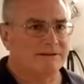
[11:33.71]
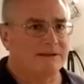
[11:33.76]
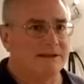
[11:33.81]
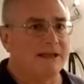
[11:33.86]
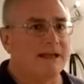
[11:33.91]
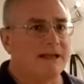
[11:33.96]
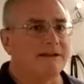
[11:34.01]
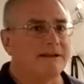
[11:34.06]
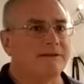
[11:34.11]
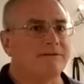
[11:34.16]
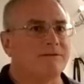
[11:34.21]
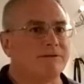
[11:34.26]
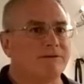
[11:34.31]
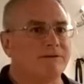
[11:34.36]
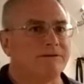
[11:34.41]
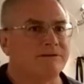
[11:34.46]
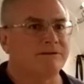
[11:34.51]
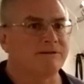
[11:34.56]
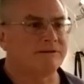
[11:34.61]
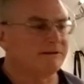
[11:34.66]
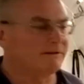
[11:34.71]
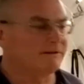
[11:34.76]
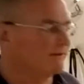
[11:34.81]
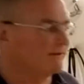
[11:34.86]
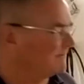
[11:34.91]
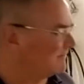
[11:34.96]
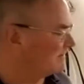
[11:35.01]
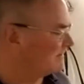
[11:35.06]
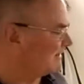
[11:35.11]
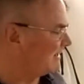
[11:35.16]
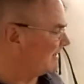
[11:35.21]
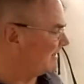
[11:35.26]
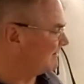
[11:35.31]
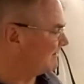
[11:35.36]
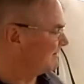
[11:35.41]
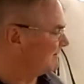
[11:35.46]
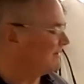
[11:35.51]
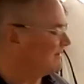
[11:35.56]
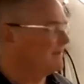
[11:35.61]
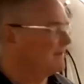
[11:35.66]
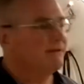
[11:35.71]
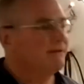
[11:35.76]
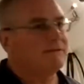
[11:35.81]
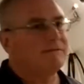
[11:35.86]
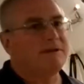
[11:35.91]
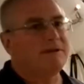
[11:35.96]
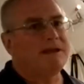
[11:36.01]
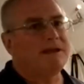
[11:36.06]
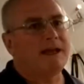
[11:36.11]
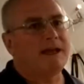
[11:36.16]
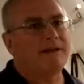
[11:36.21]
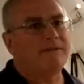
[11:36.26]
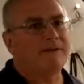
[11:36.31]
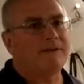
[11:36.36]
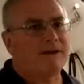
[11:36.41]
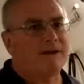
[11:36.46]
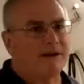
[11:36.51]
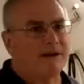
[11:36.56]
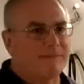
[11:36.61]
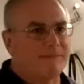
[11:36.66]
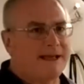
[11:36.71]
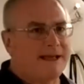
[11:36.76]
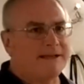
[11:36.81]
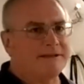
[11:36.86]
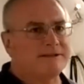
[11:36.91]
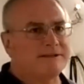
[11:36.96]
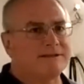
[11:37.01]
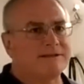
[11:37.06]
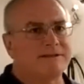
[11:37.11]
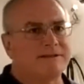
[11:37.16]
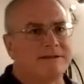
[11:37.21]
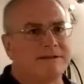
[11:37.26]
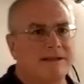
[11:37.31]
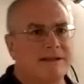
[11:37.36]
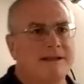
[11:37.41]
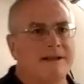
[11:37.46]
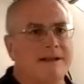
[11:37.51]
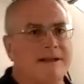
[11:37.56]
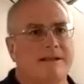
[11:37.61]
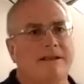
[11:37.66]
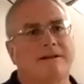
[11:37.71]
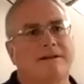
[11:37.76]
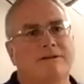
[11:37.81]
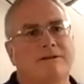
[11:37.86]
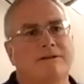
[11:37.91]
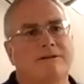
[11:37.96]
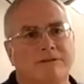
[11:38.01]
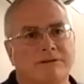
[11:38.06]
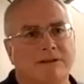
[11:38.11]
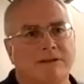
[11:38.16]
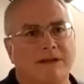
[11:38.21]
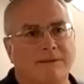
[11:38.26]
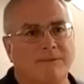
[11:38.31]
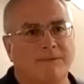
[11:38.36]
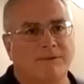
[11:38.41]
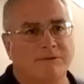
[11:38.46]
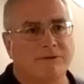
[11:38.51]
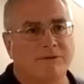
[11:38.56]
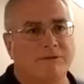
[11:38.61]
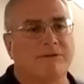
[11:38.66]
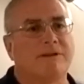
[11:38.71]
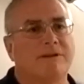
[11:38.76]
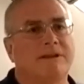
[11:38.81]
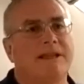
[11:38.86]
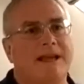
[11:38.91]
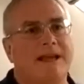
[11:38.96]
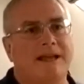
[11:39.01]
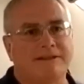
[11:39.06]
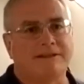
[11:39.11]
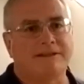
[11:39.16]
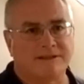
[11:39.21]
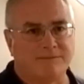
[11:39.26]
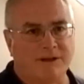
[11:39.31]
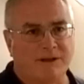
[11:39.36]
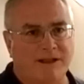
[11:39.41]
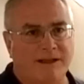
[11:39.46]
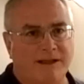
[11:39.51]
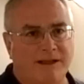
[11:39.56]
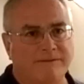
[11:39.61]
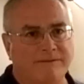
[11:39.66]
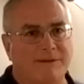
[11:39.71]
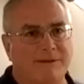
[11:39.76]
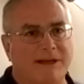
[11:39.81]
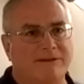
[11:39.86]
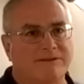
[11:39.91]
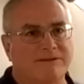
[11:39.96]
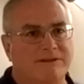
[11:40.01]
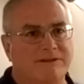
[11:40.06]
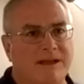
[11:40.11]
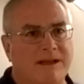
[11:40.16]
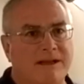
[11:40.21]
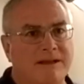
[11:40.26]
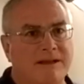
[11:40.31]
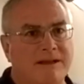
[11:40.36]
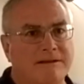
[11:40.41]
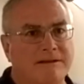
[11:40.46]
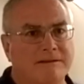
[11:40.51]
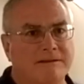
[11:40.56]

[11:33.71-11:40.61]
And in order to deliver that, we have our masks that are hooked up to the gas supply from outside.